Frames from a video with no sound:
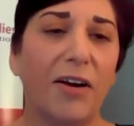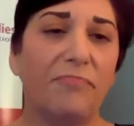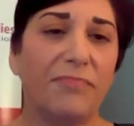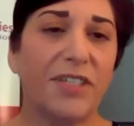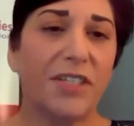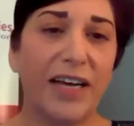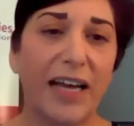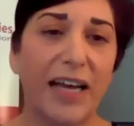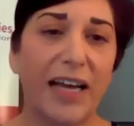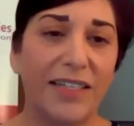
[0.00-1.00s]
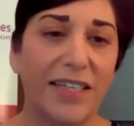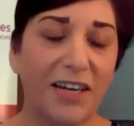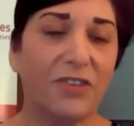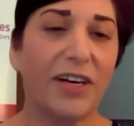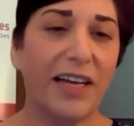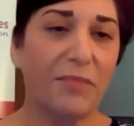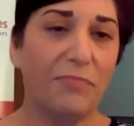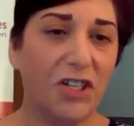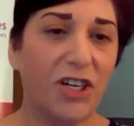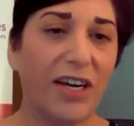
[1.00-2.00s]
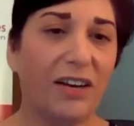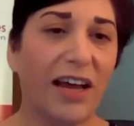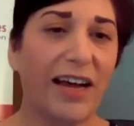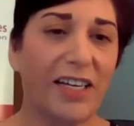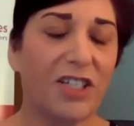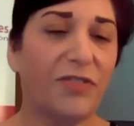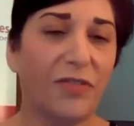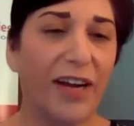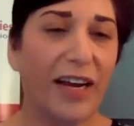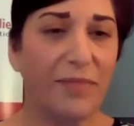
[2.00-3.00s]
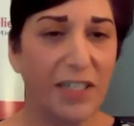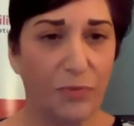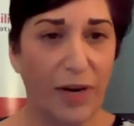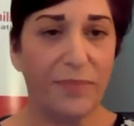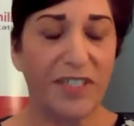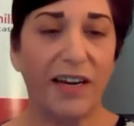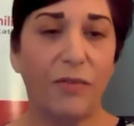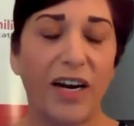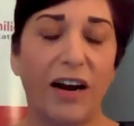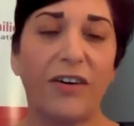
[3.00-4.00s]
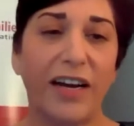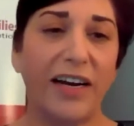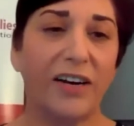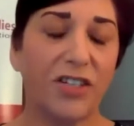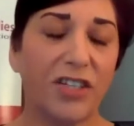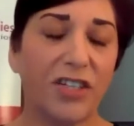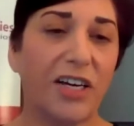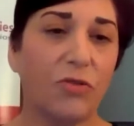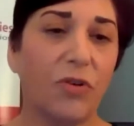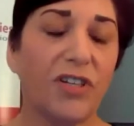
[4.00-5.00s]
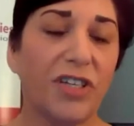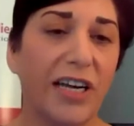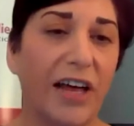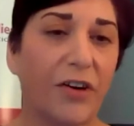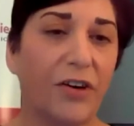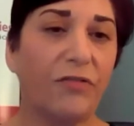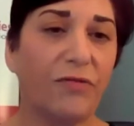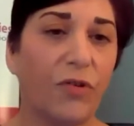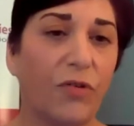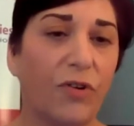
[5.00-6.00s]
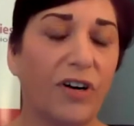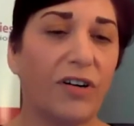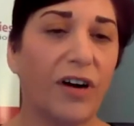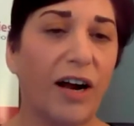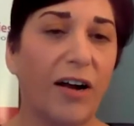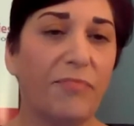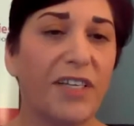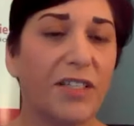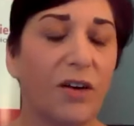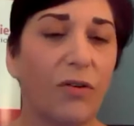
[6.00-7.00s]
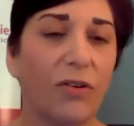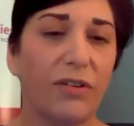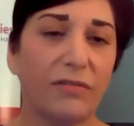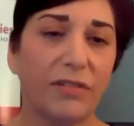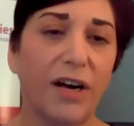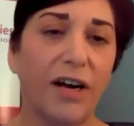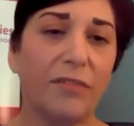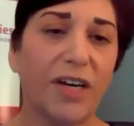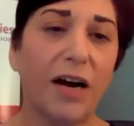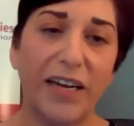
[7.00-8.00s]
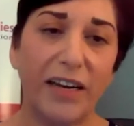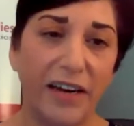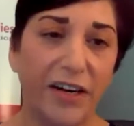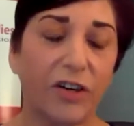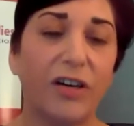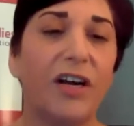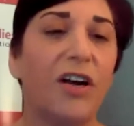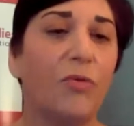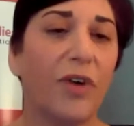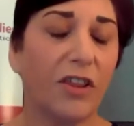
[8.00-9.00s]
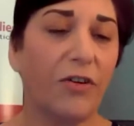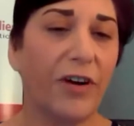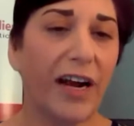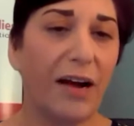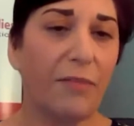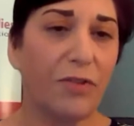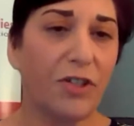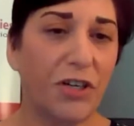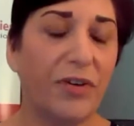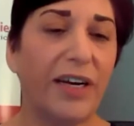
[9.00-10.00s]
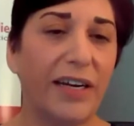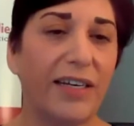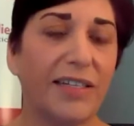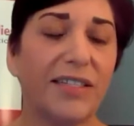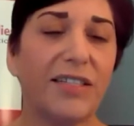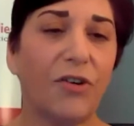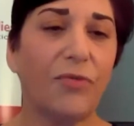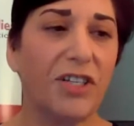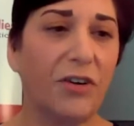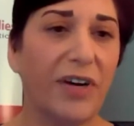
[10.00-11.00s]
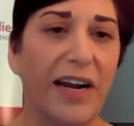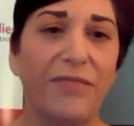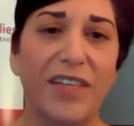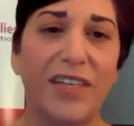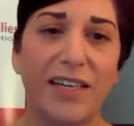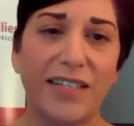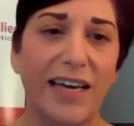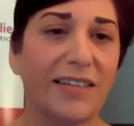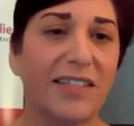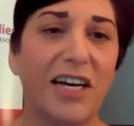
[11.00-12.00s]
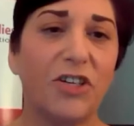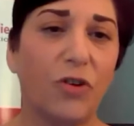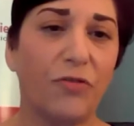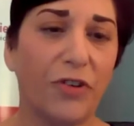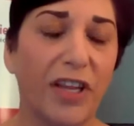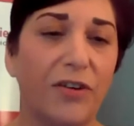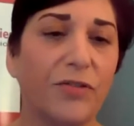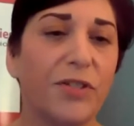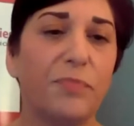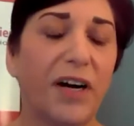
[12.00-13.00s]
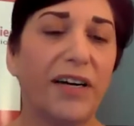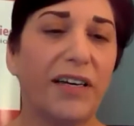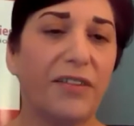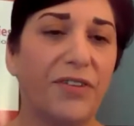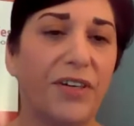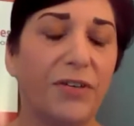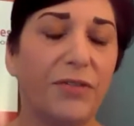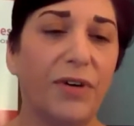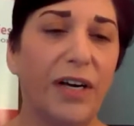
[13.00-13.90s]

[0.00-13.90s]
so again, take a look at the Michigan Alliance for Families website. We are getting our schedule together for this whole coming year with learning opportunities. So we don't have the exact schedule for those, but if you